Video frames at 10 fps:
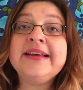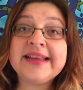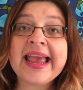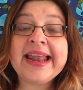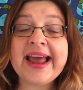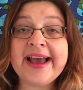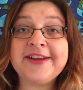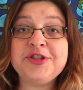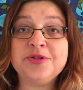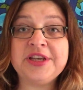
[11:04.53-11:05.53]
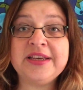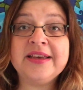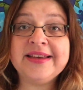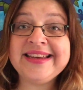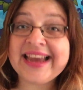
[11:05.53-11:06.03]
can actually
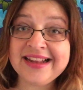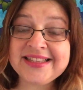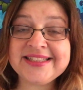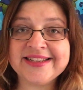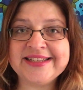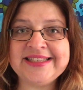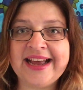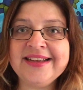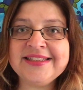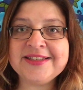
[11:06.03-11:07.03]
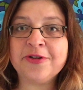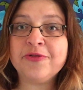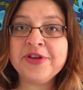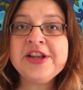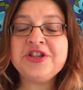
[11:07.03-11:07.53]
get success or
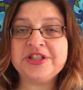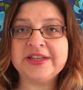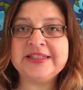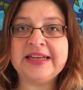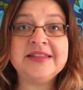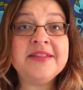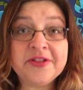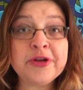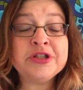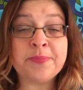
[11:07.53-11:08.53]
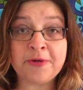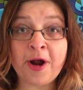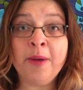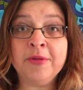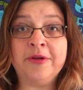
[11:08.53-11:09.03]
reach success, and then there's a
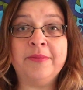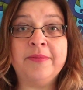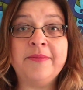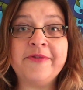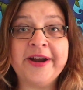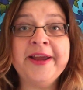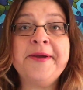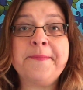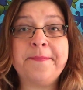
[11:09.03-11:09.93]
problem, right?